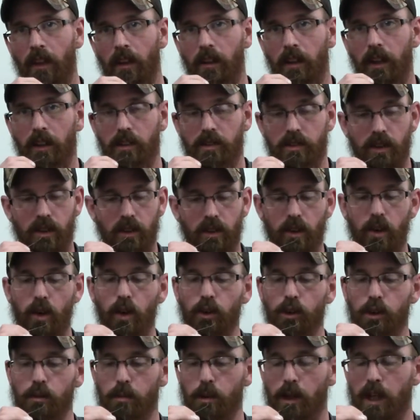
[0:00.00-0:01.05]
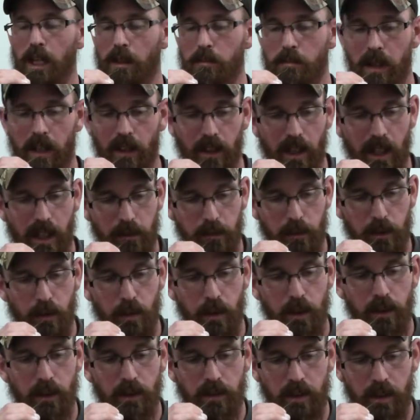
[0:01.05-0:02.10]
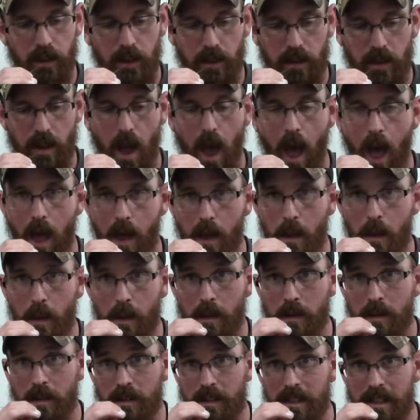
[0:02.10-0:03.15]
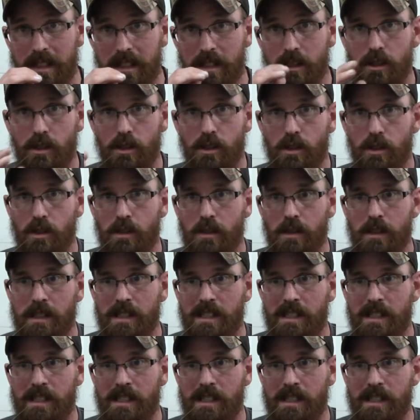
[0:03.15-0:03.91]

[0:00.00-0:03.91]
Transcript: Okay, so you're going to hold your braid main line between your teeth, like so.